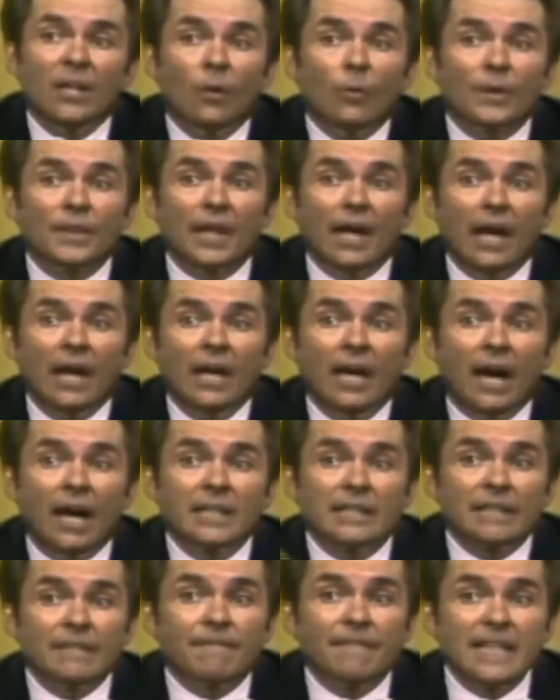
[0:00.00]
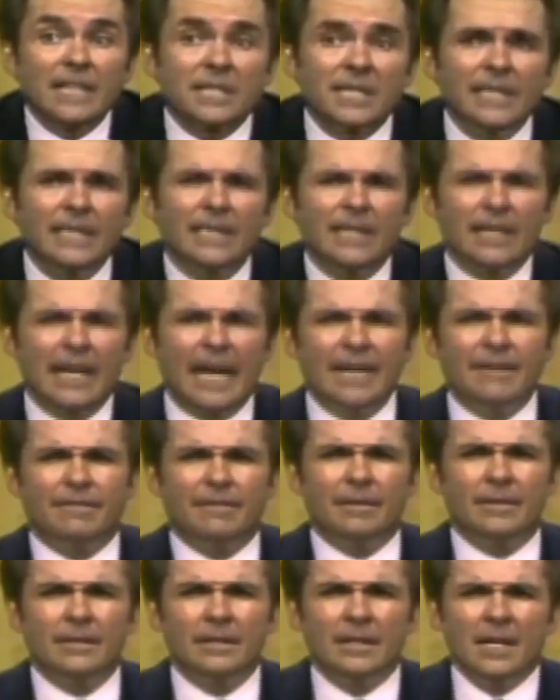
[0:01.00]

with unconfessed sin in the life,